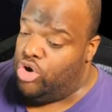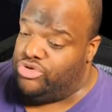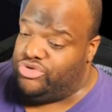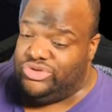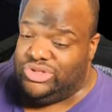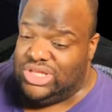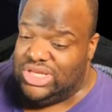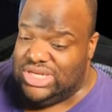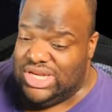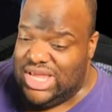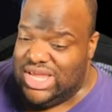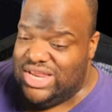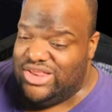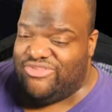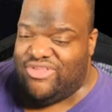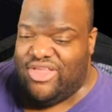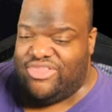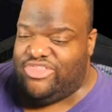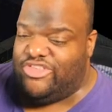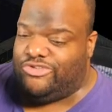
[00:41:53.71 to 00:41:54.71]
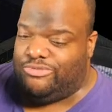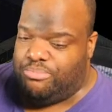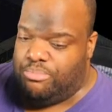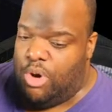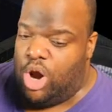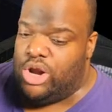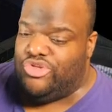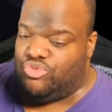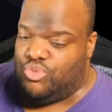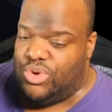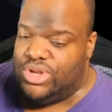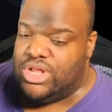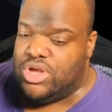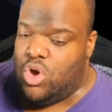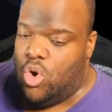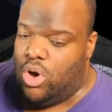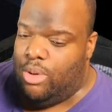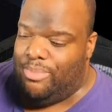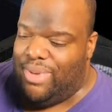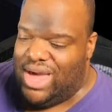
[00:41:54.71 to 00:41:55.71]
urgently need is not the smartest way to
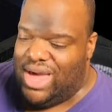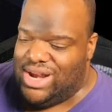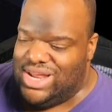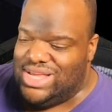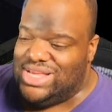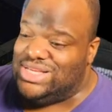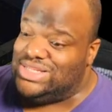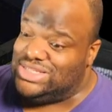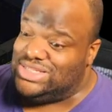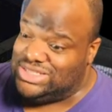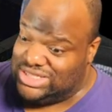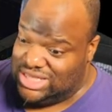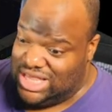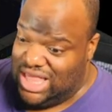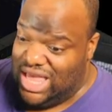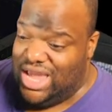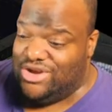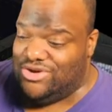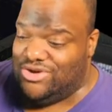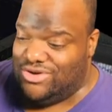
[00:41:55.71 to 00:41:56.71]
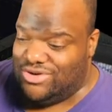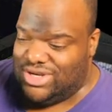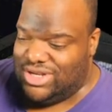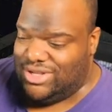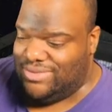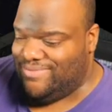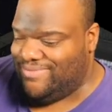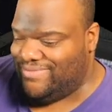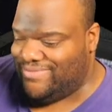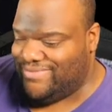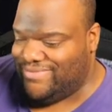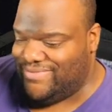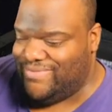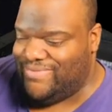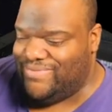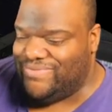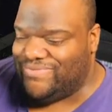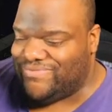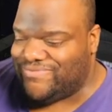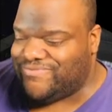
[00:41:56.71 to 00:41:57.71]
go about it. Slandered.
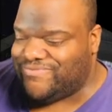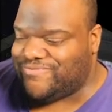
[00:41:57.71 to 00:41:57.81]
Hmm.